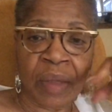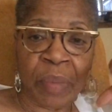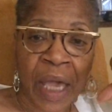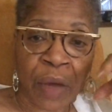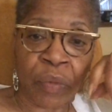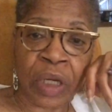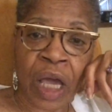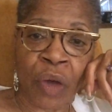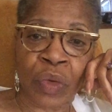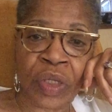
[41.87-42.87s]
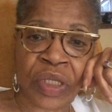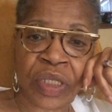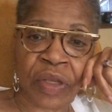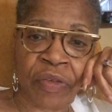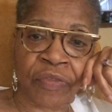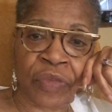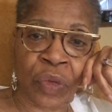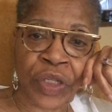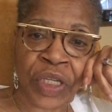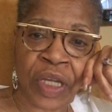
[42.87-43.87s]
Back when I was
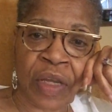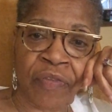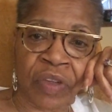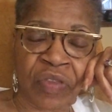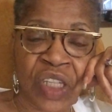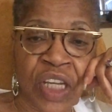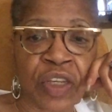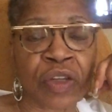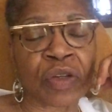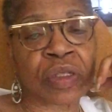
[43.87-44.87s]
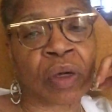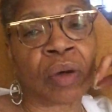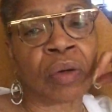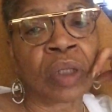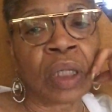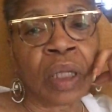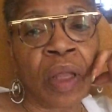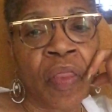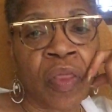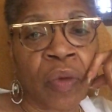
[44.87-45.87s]
14, 15 years old,
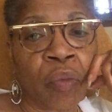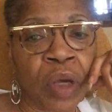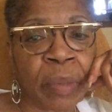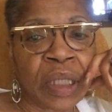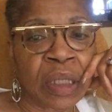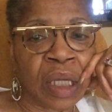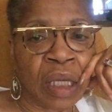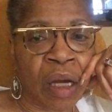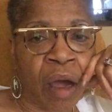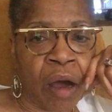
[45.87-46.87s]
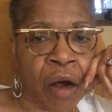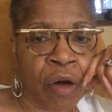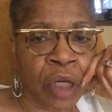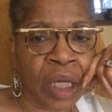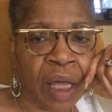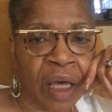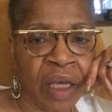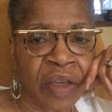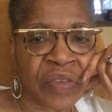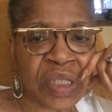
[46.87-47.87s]
the women in our
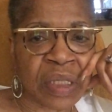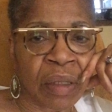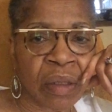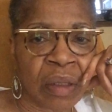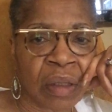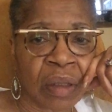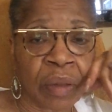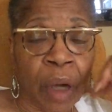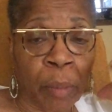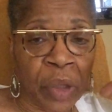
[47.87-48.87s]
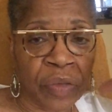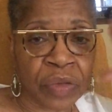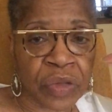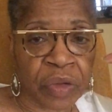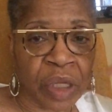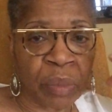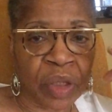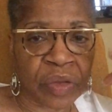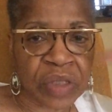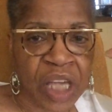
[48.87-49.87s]
lives, our mothers,
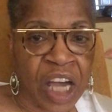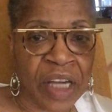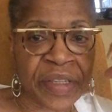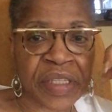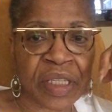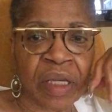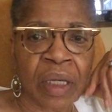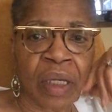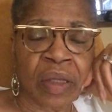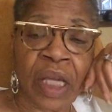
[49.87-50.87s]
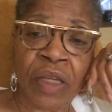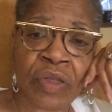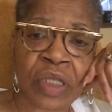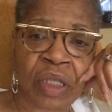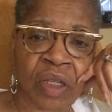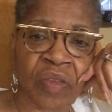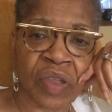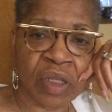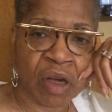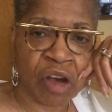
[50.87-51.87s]
grandmothers, aunts, they used to give
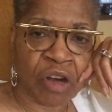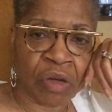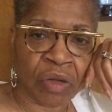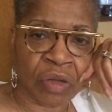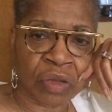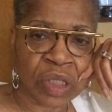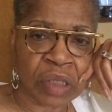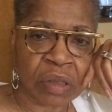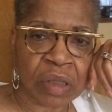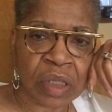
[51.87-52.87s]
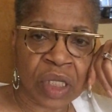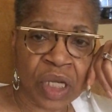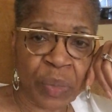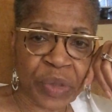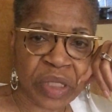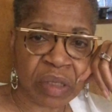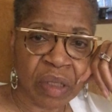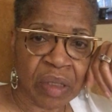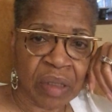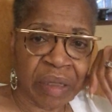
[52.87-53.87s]
the young girls tips,
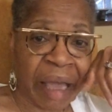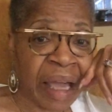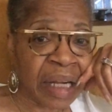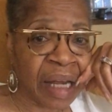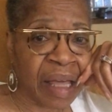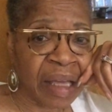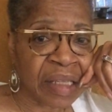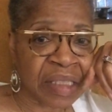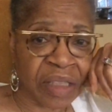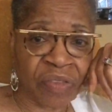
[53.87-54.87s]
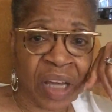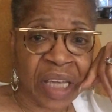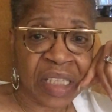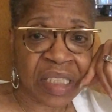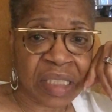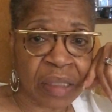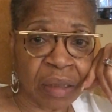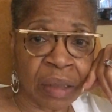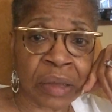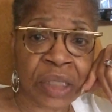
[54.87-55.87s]
guidelines, advice,
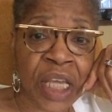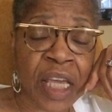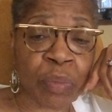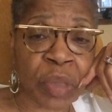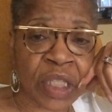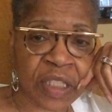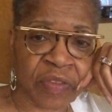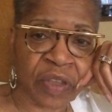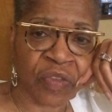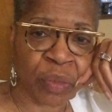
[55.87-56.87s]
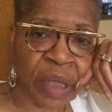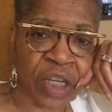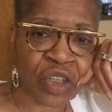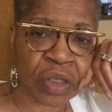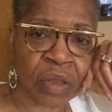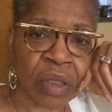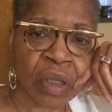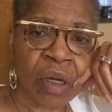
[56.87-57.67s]
little tidbits of information